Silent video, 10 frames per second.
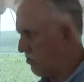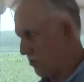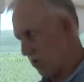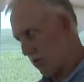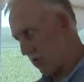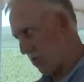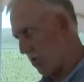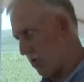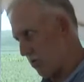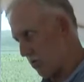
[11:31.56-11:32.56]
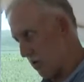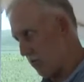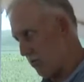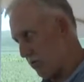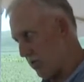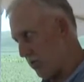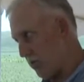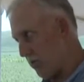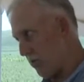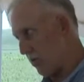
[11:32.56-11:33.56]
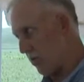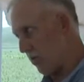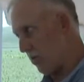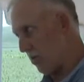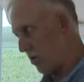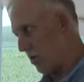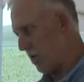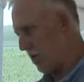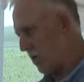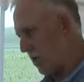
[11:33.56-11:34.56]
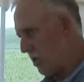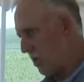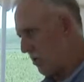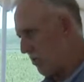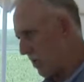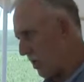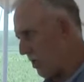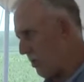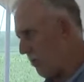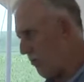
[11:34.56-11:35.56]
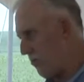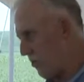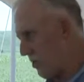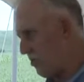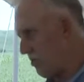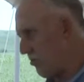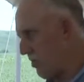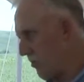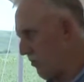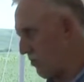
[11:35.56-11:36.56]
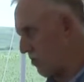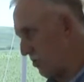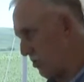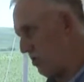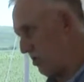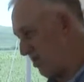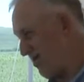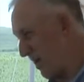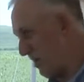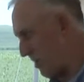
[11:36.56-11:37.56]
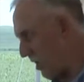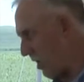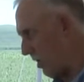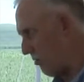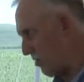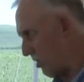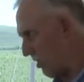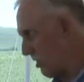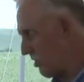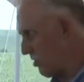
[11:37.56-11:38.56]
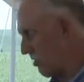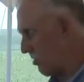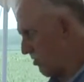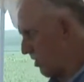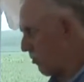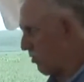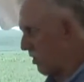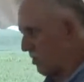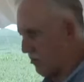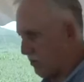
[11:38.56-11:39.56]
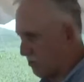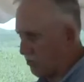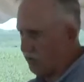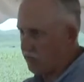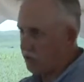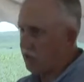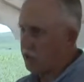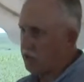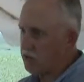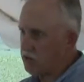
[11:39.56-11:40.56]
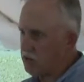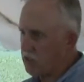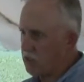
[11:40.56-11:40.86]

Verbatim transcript: So you're going to rely on crop rotation pretty heavily. And then there is some difference at times, at least somewhat, between varieties.